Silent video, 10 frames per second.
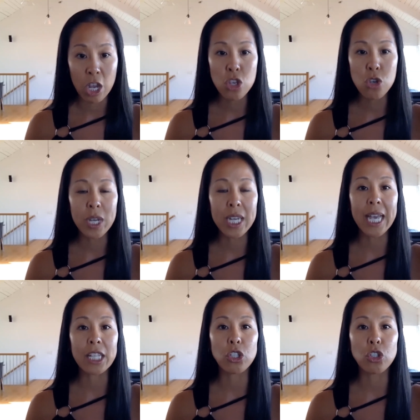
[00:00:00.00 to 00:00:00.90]
you can
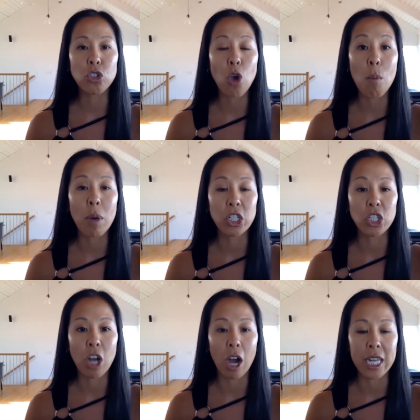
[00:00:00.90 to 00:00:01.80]
get so much
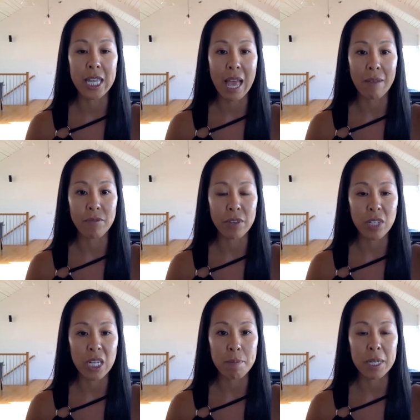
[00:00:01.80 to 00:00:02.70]
done in that
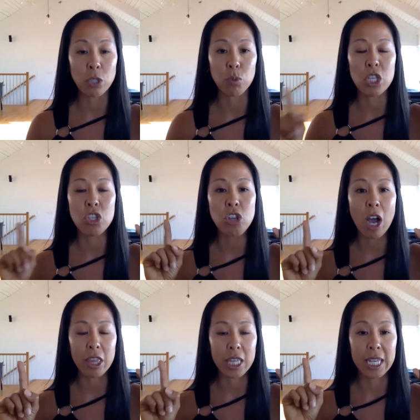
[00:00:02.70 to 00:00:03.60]
15 minutes when
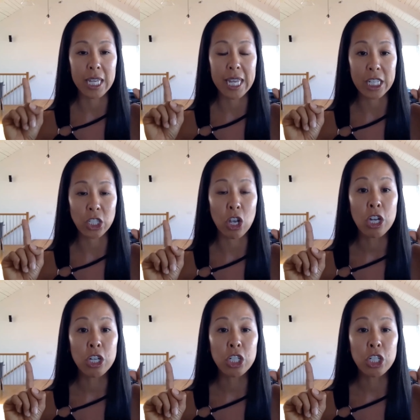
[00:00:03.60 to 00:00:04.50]
nothing is
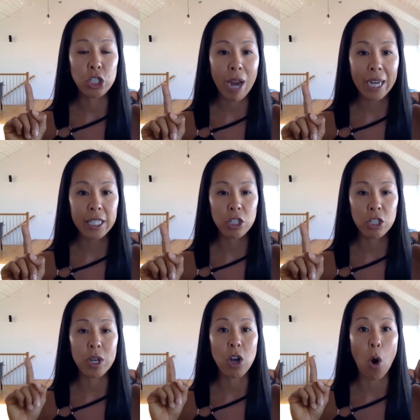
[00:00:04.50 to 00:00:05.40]
detracting
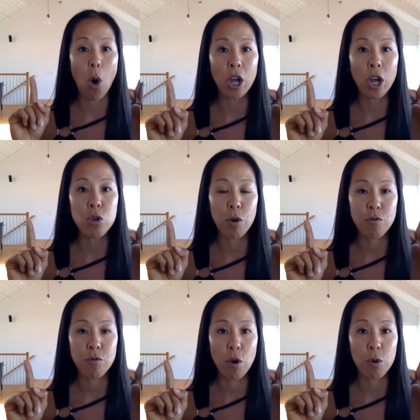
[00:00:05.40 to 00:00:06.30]
you, when all you are
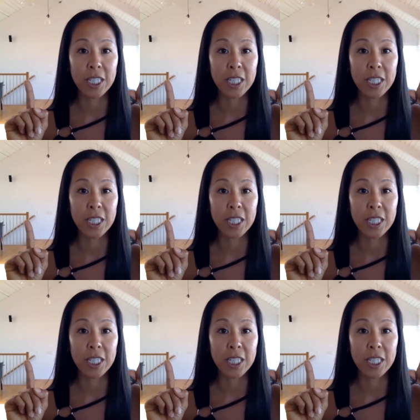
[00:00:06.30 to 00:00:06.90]
focused on